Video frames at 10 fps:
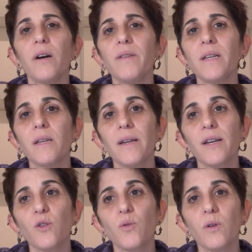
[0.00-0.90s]
of
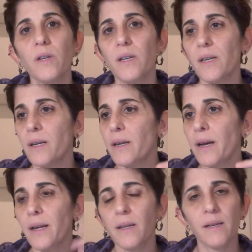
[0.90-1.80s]
intellectually
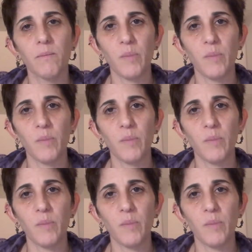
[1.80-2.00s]
and